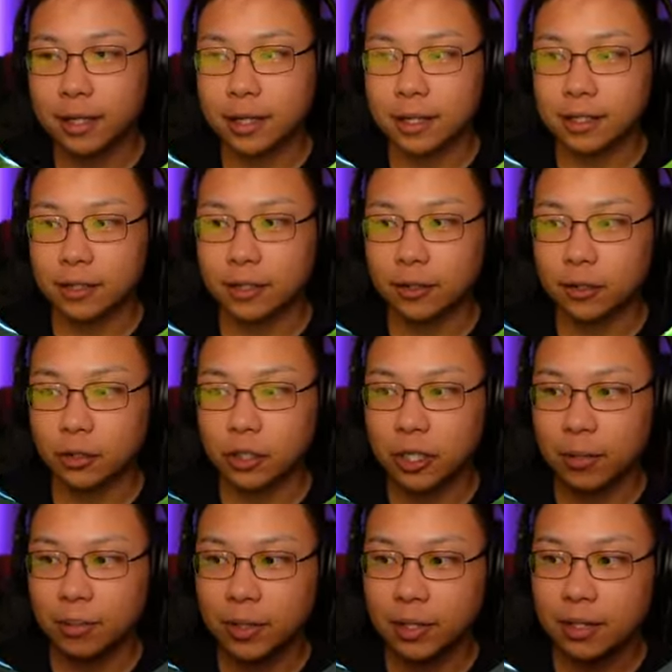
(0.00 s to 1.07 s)
is another
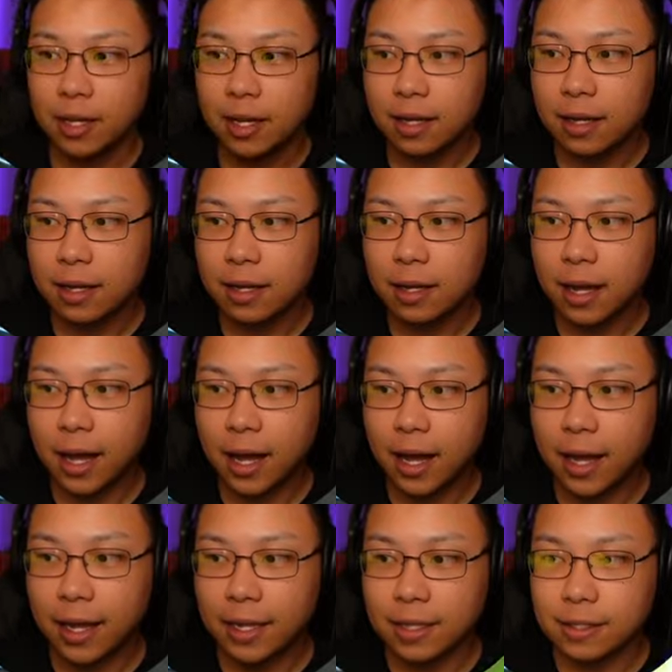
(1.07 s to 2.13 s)
champion.
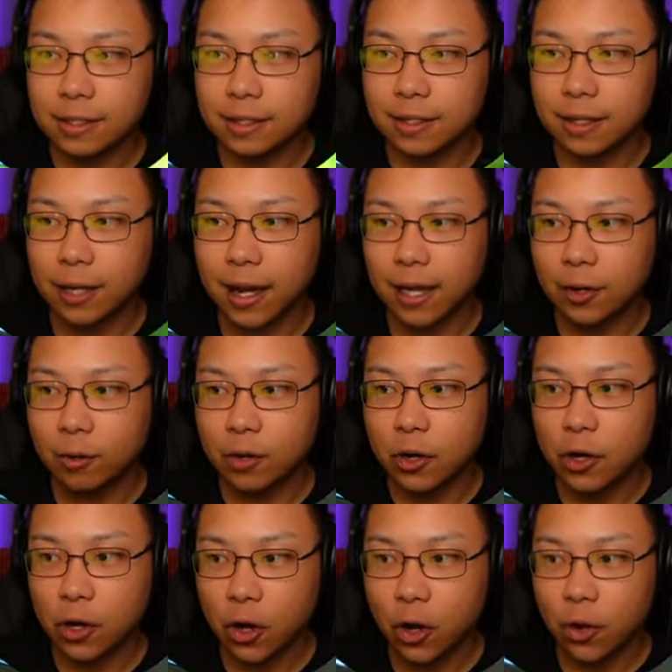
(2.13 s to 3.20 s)
I
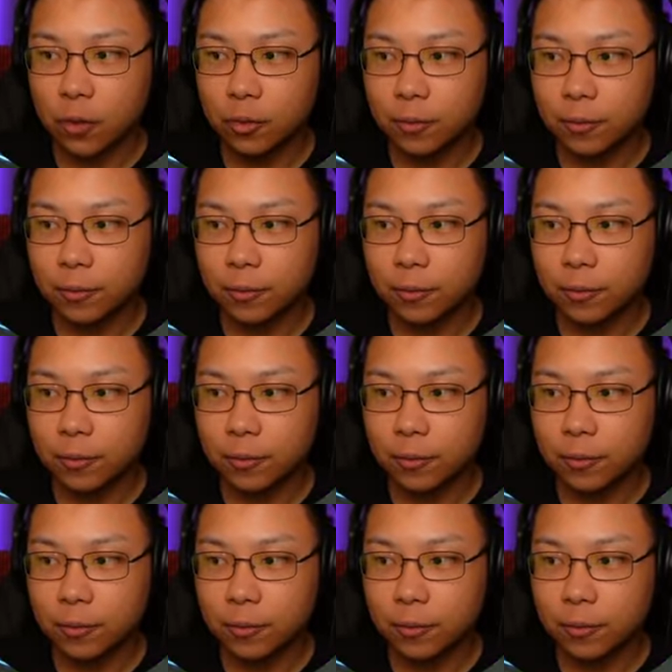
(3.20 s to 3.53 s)
don't know.